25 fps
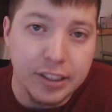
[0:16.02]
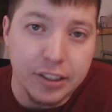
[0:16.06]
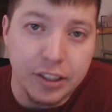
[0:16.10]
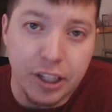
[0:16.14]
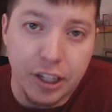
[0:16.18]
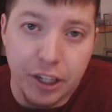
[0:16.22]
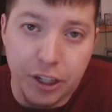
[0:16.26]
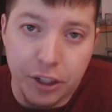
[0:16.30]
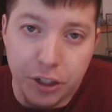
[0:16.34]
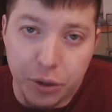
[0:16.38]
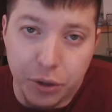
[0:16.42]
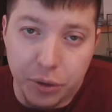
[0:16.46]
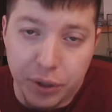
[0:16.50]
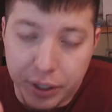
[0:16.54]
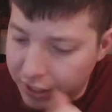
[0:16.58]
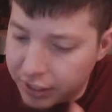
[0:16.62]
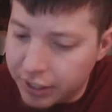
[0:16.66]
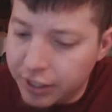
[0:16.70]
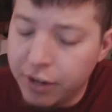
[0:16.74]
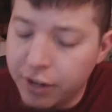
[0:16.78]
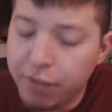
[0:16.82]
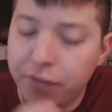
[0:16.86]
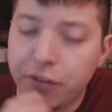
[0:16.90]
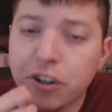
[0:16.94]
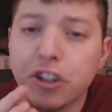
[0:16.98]
get into it.
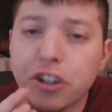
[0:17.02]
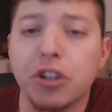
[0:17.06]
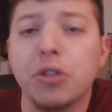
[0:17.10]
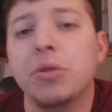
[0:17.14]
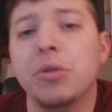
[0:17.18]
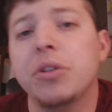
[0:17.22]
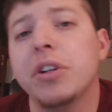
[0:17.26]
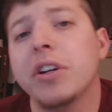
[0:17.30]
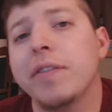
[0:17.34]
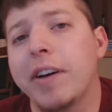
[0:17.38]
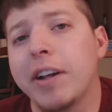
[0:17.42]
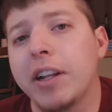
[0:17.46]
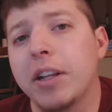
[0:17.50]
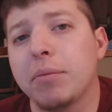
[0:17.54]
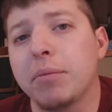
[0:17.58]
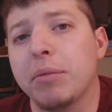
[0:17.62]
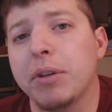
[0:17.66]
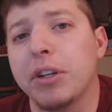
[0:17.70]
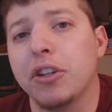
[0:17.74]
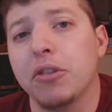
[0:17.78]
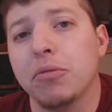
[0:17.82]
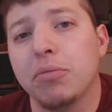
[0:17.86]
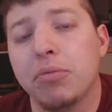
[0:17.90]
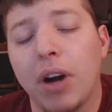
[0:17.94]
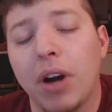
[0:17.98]
If you're new to
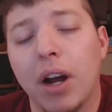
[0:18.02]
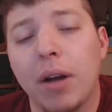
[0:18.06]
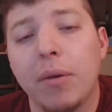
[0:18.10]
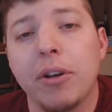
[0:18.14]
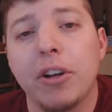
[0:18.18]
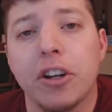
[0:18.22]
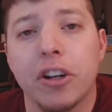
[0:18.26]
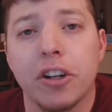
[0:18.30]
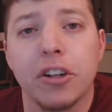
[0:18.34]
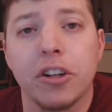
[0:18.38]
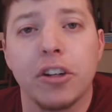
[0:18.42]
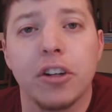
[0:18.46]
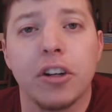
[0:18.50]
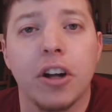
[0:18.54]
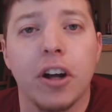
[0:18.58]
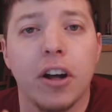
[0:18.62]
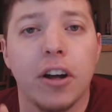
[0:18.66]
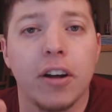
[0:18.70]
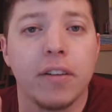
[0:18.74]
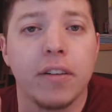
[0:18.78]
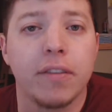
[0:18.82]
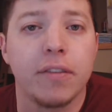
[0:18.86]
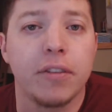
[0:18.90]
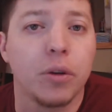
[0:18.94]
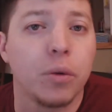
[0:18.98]
development, you probably heard
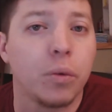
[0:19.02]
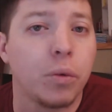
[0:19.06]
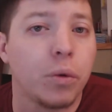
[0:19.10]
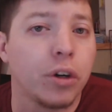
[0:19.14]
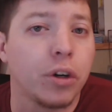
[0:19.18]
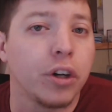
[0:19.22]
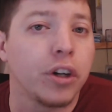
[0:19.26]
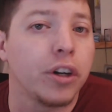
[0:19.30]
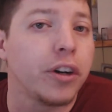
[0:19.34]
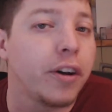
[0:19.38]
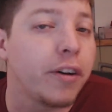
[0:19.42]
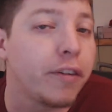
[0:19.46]
of the word